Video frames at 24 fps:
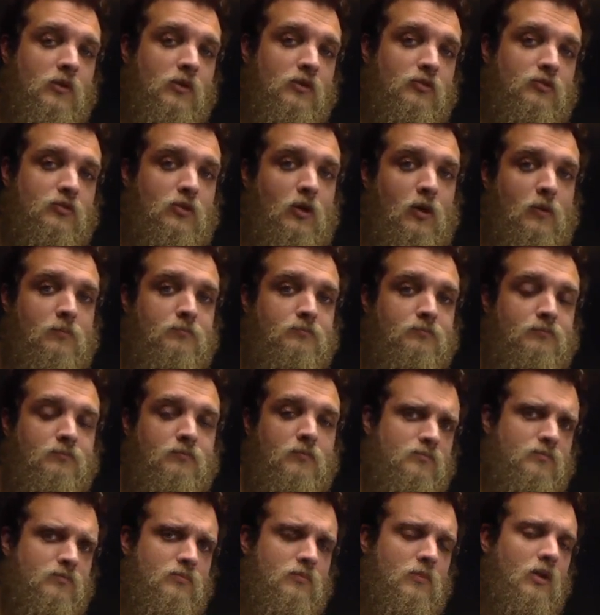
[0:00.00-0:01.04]
So,
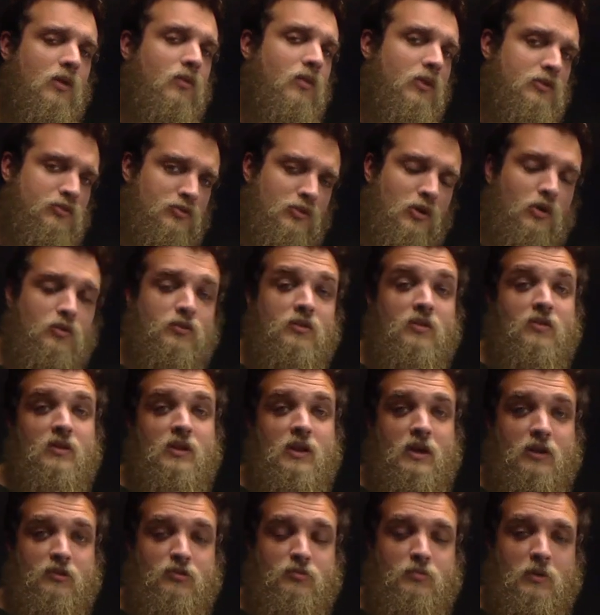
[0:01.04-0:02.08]
let's go to the
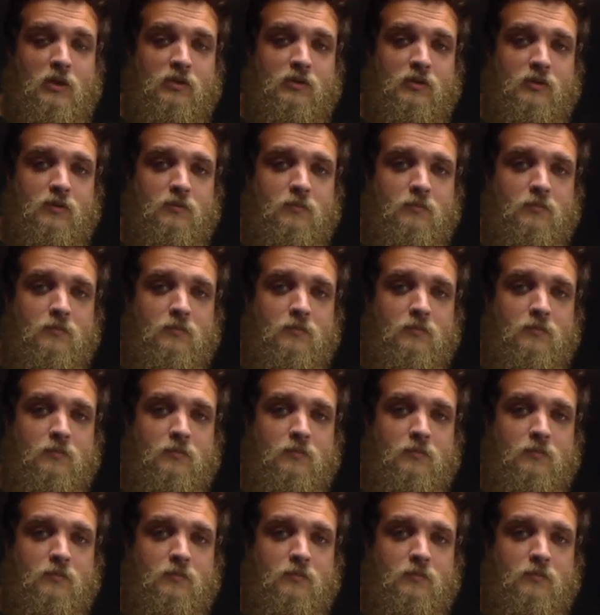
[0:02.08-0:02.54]
next method.